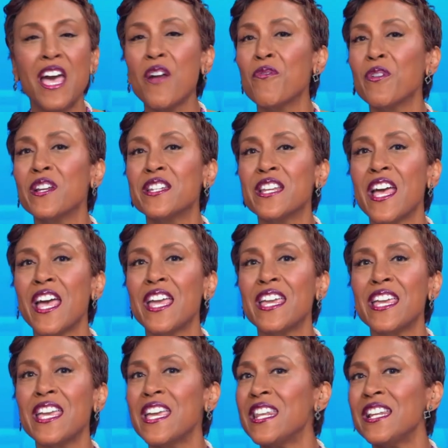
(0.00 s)
every
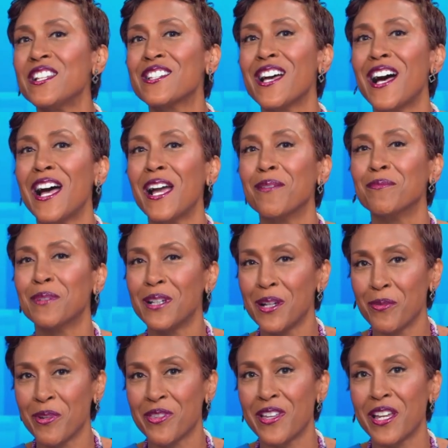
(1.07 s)
day, anytime.
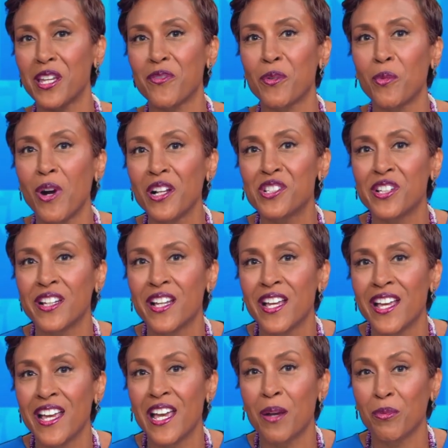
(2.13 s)
We thank you for watching,
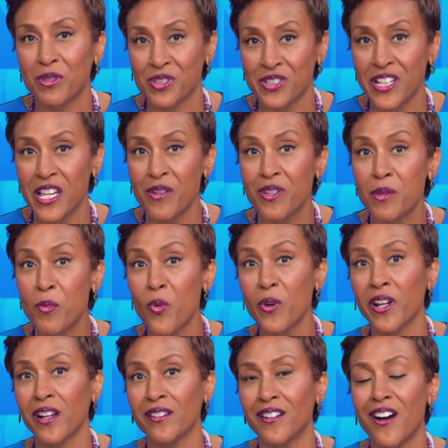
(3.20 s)
and we'll see you in the
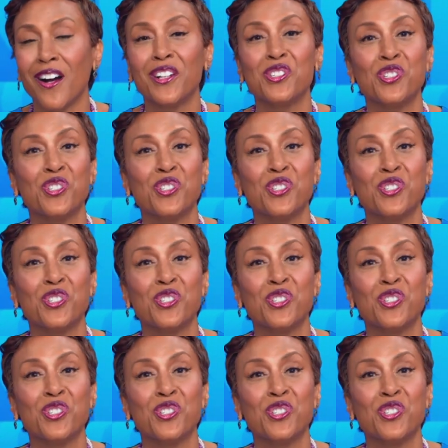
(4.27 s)
morning on